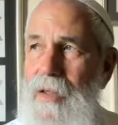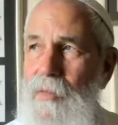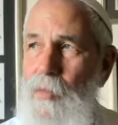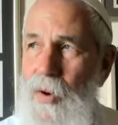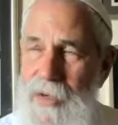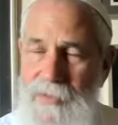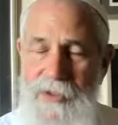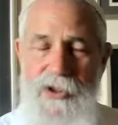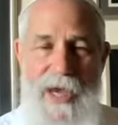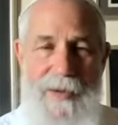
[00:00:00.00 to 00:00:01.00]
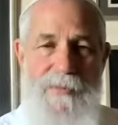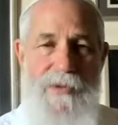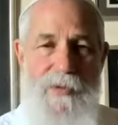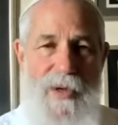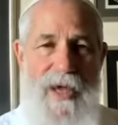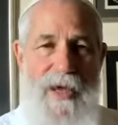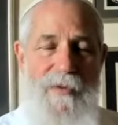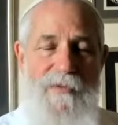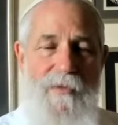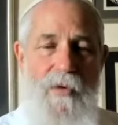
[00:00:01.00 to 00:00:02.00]
one of the chapters we had
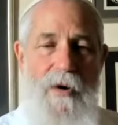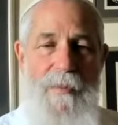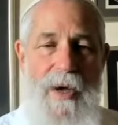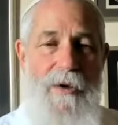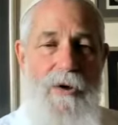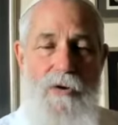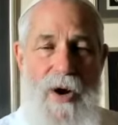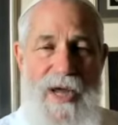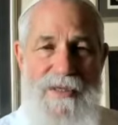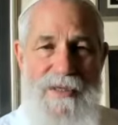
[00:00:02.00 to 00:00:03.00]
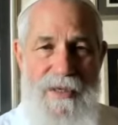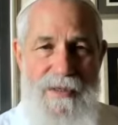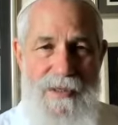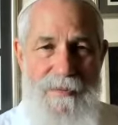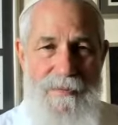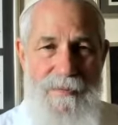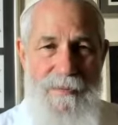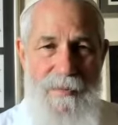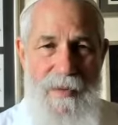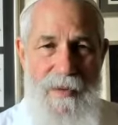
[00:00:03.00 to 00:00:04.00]
before about acrostics,
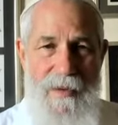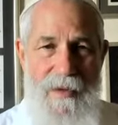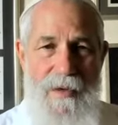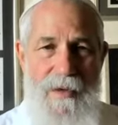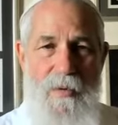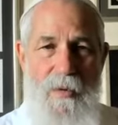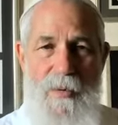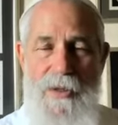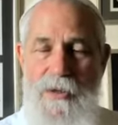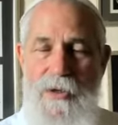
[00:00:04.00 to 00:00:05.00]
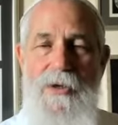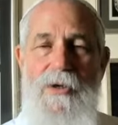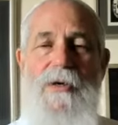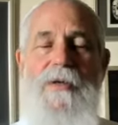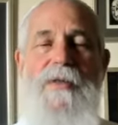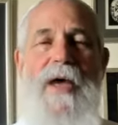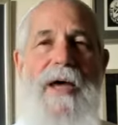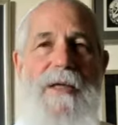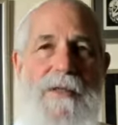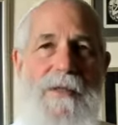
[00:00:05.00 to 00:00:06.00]
where we learn
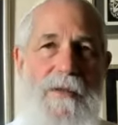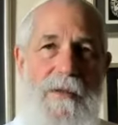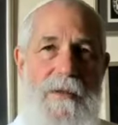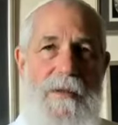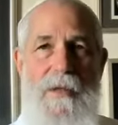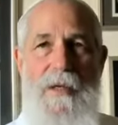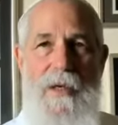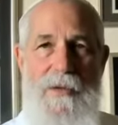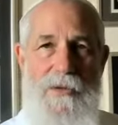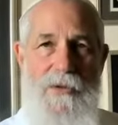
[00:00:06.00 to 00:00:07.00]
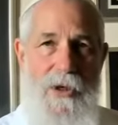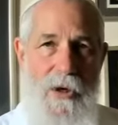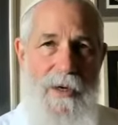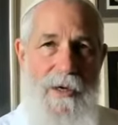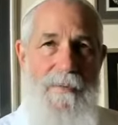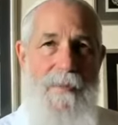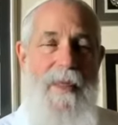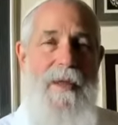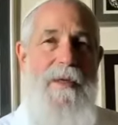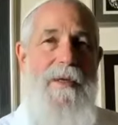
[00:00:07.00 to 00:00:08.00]
that in the Torah,
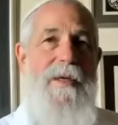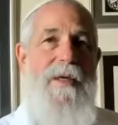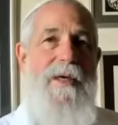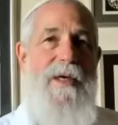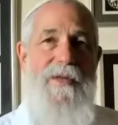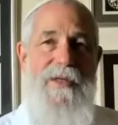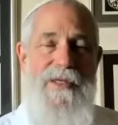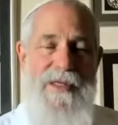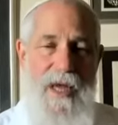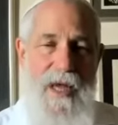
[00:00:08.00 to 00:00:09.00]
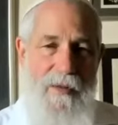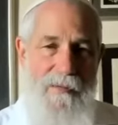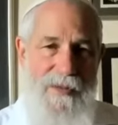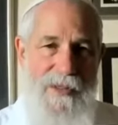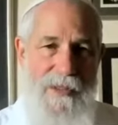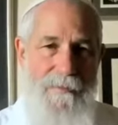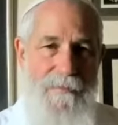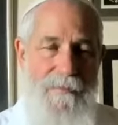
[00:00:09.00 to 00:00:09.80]
in the Psalms,